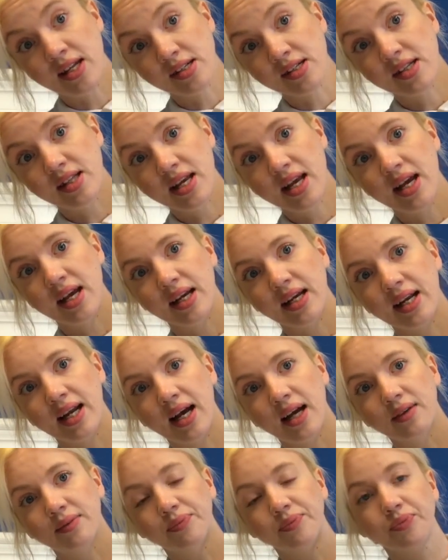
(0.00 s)
into the ear
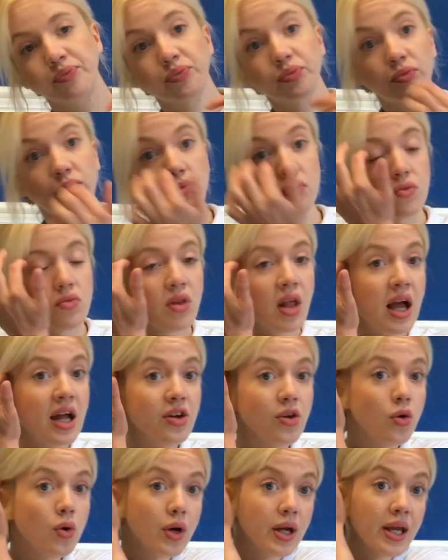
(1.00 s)
canal. And
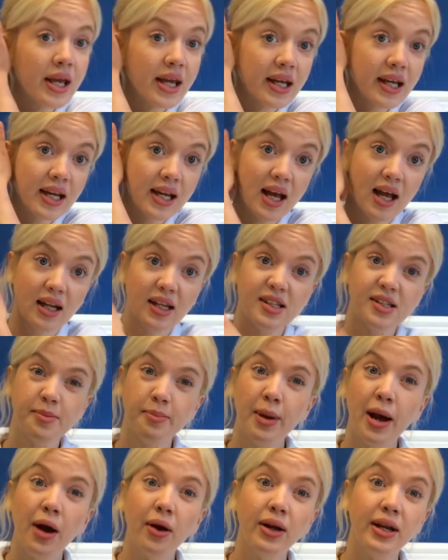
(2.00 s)
your ear canal is
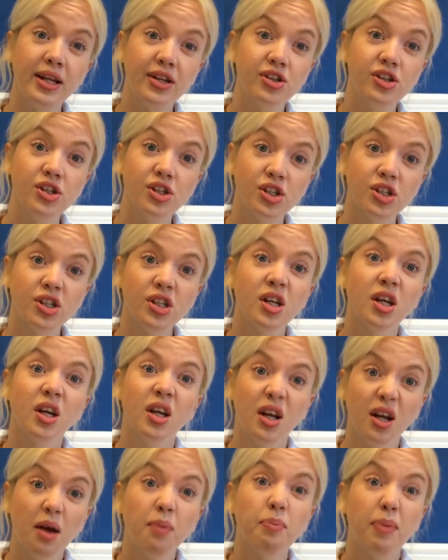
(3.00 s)
about an inch
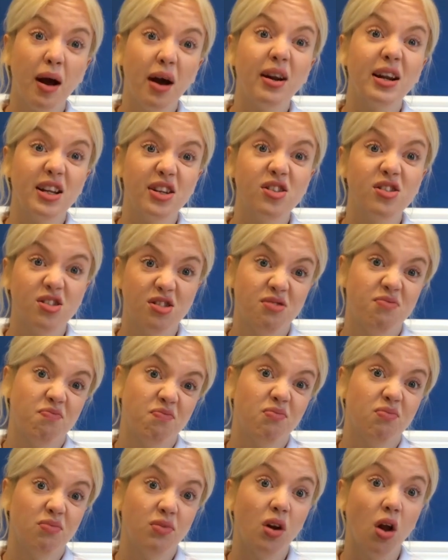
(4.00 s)

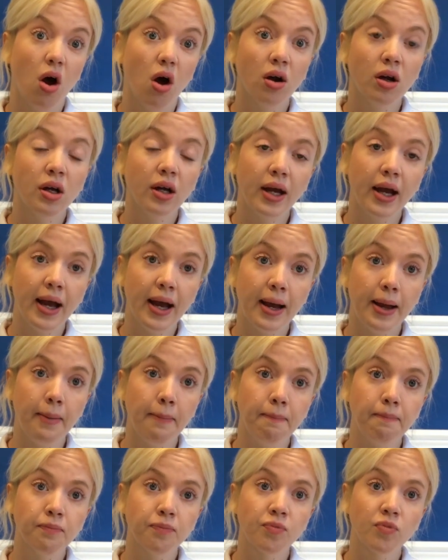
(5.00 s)
long.
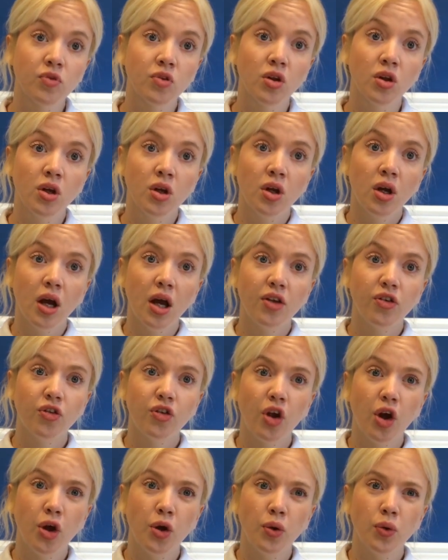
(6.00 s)

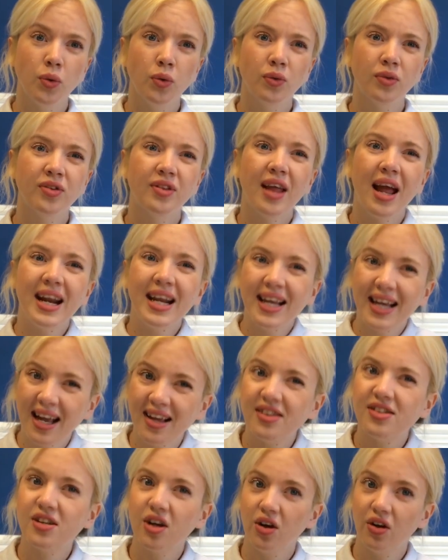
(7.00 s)
So then it
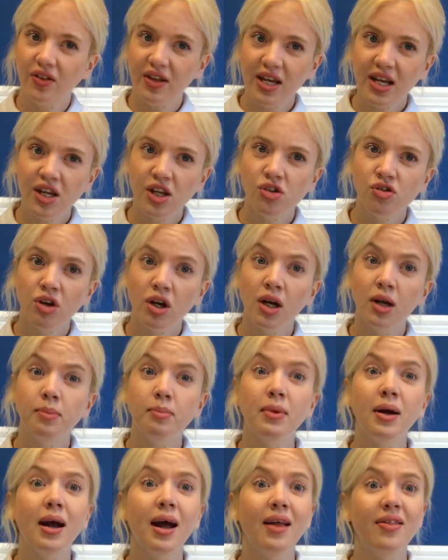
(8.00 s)
gets stuck on the
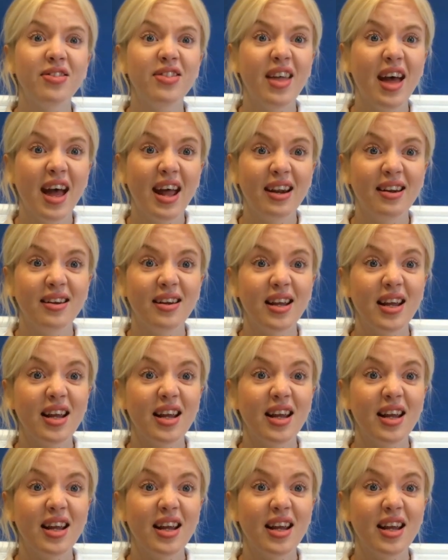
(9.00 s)
eardrum and then